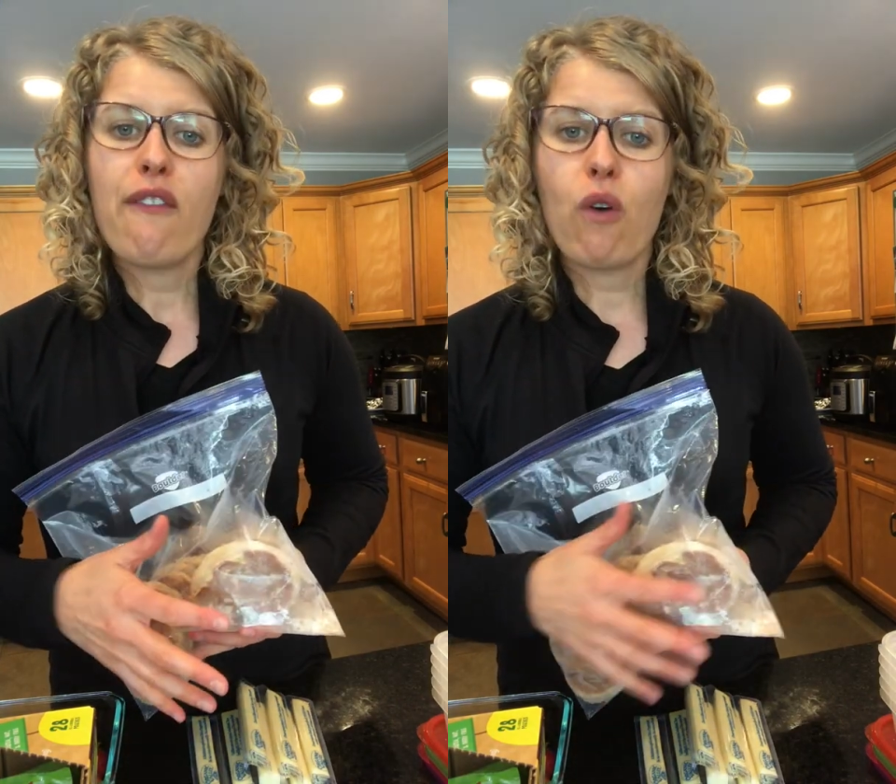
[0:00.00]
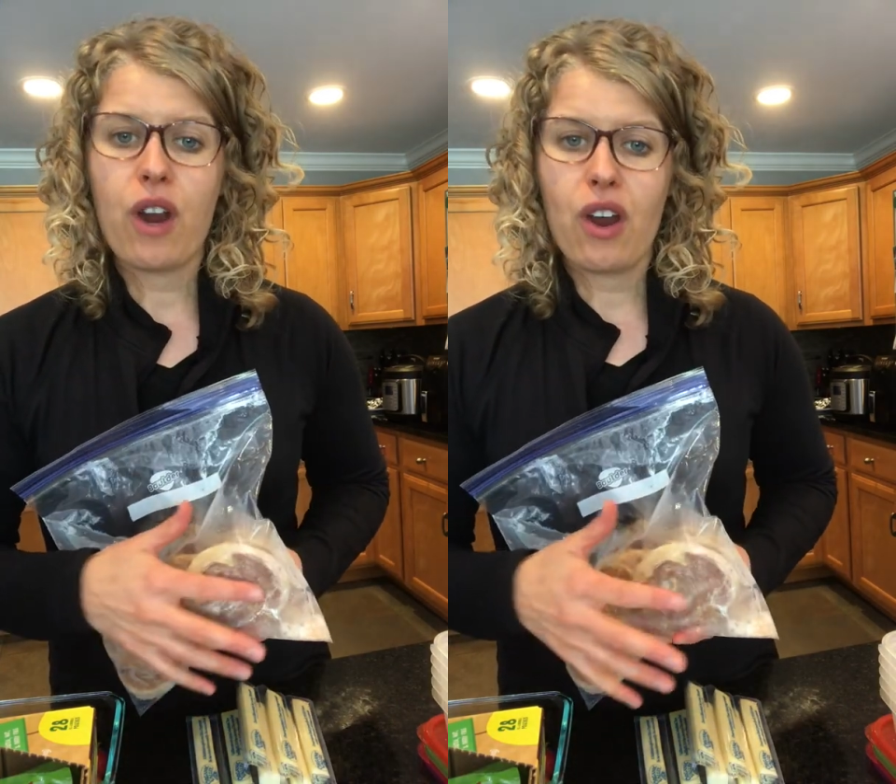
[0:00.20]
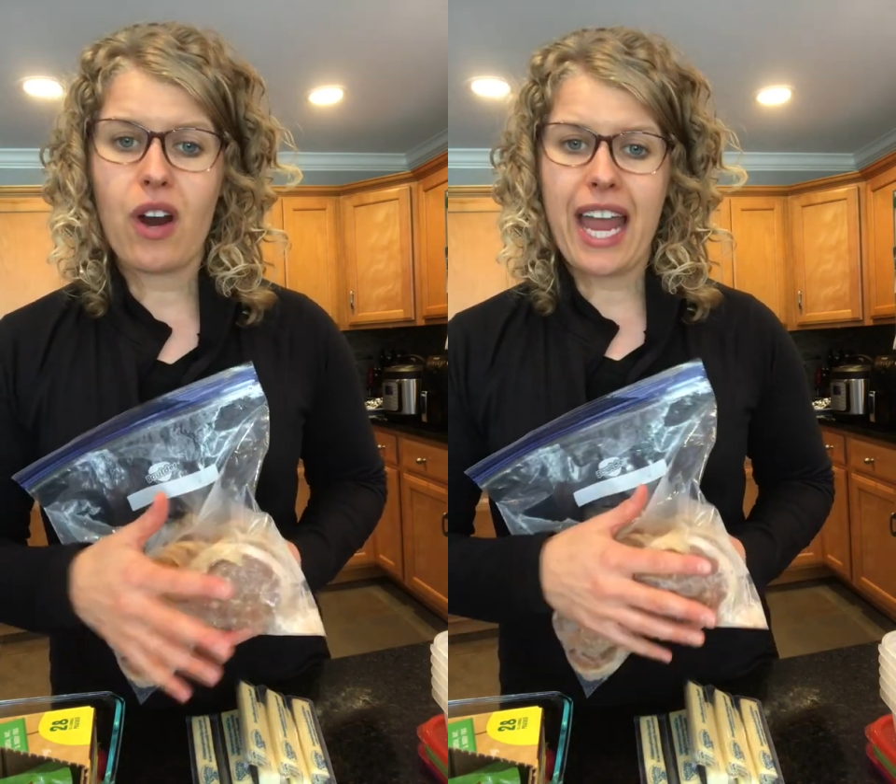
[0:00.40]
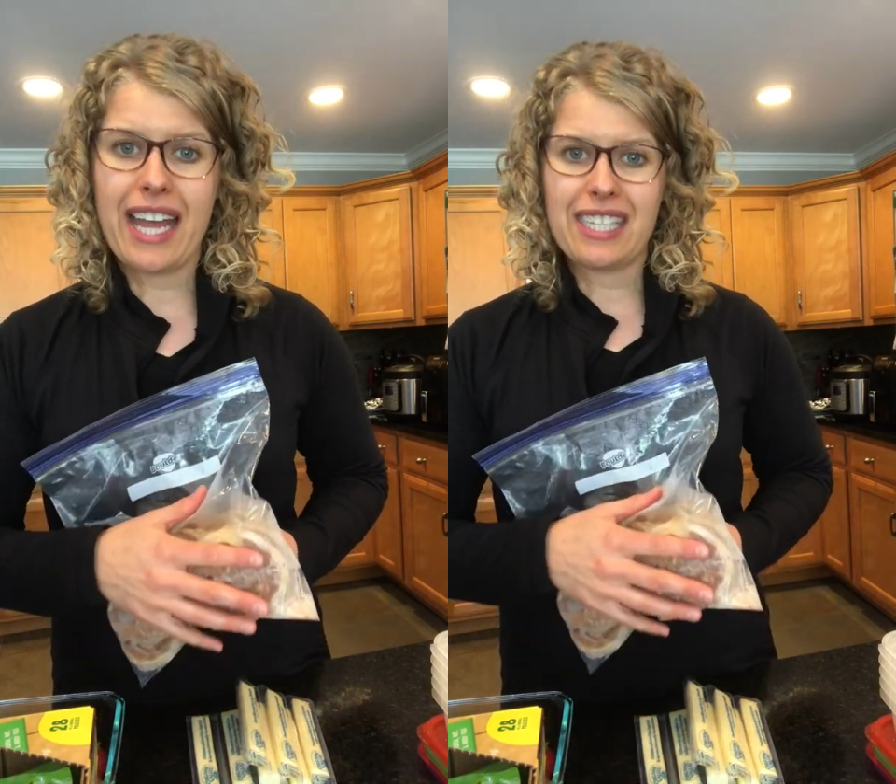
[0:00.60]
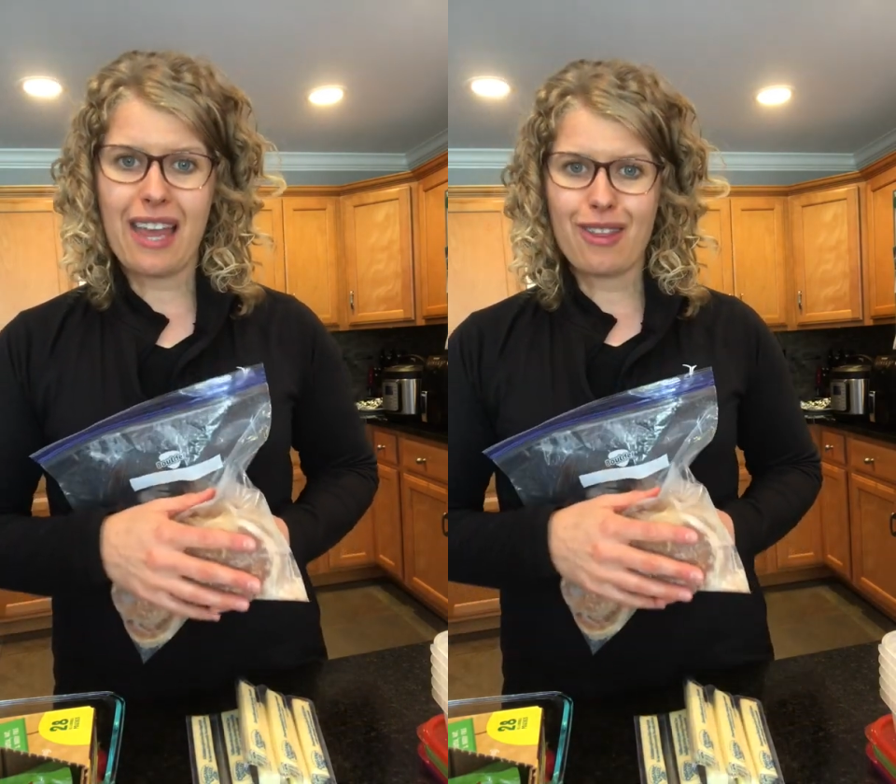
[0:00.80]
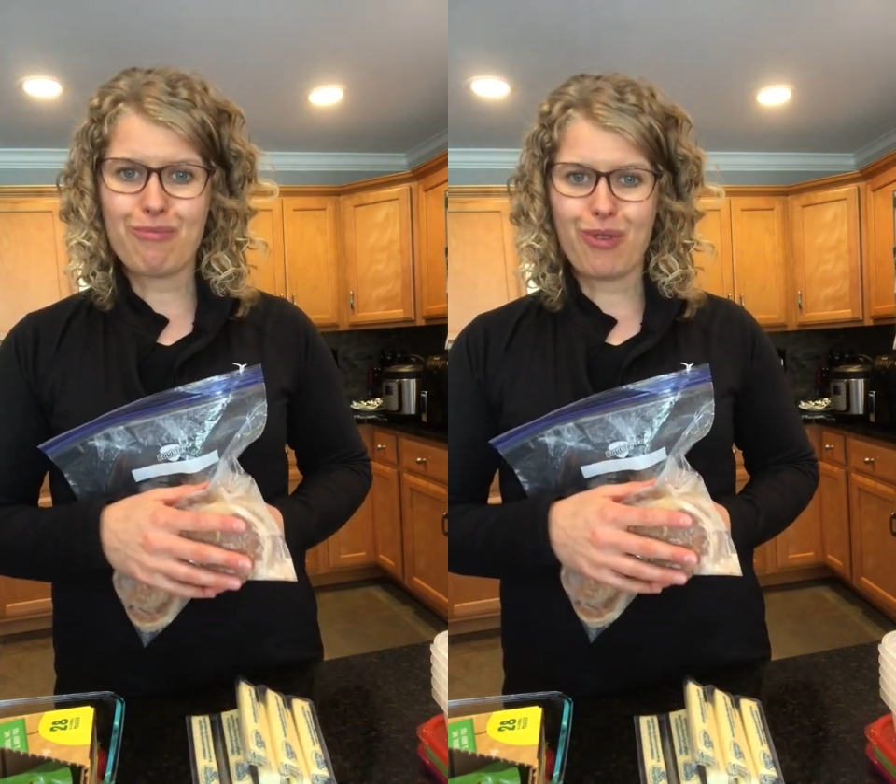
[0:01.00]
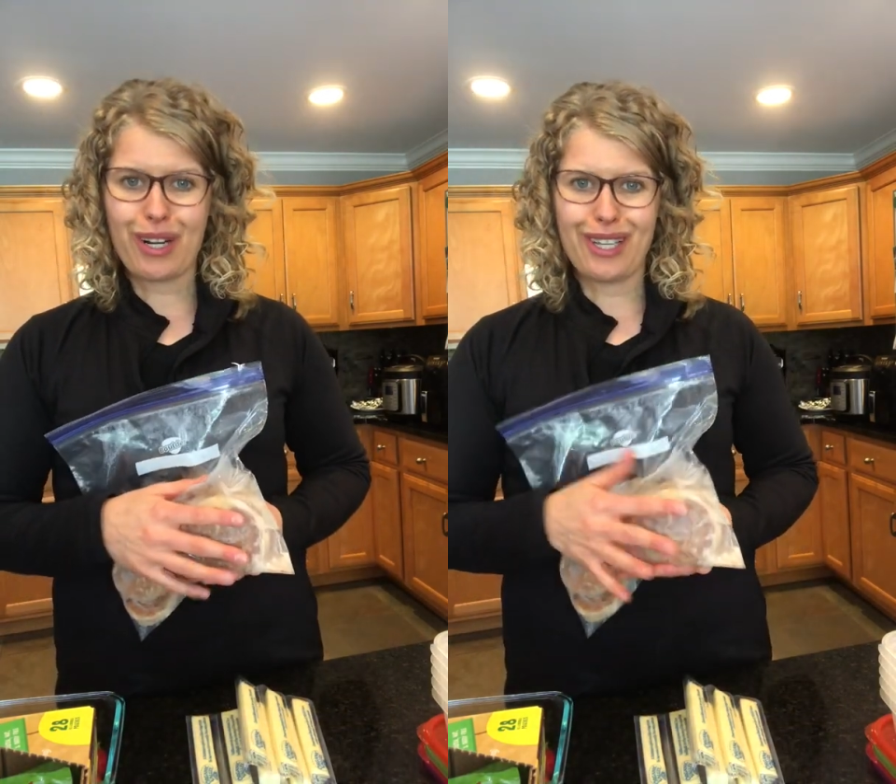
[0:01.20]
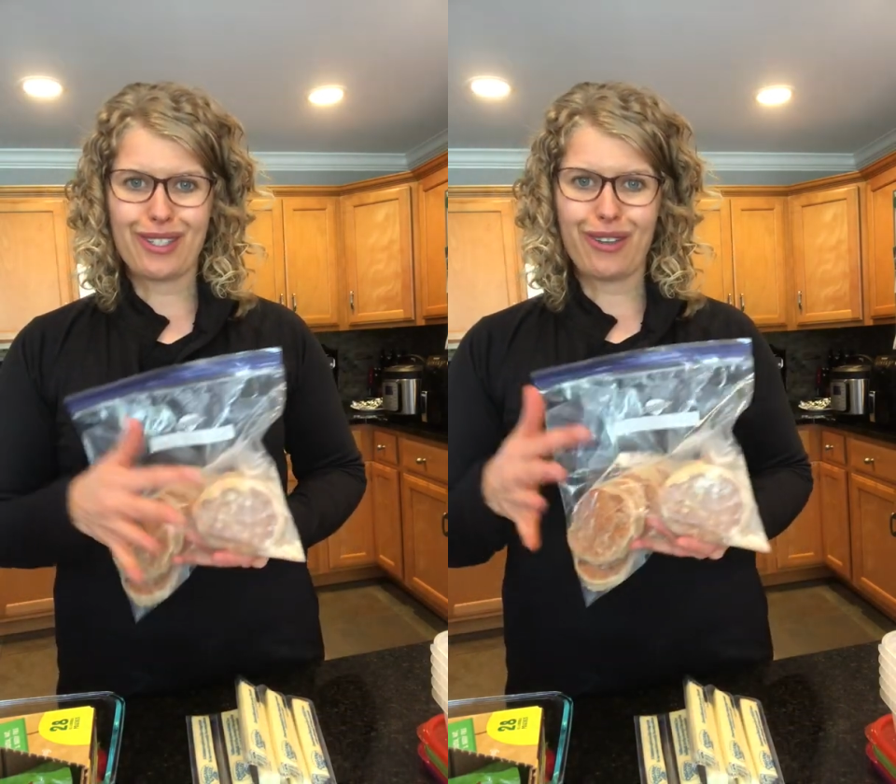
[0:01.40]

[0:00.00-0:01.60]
for your kids in the morning.